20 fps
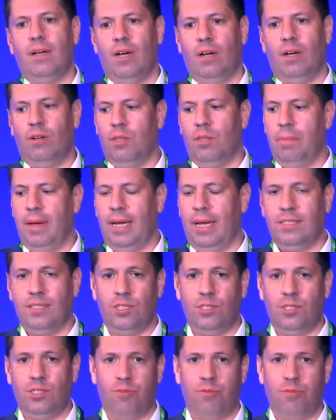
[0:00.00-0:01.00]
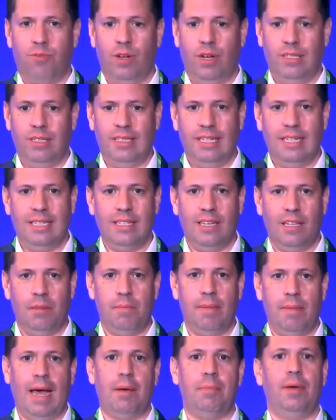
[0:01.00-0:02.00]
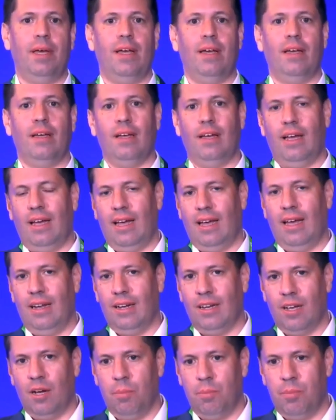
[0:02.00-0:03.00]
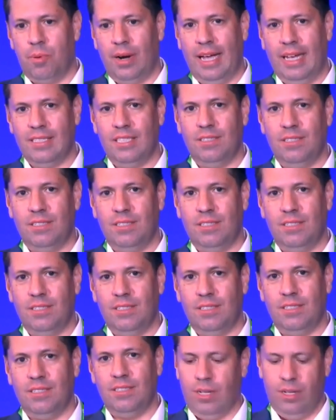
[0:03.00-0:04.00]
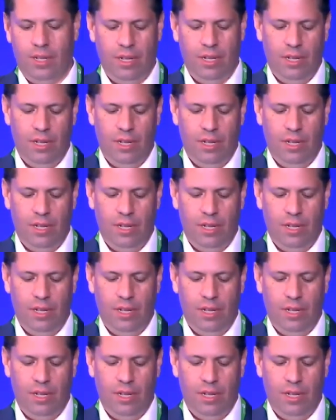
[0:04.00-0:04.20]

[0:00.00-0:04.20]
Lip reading: on the basis of detailed mapping and comprehensive sampling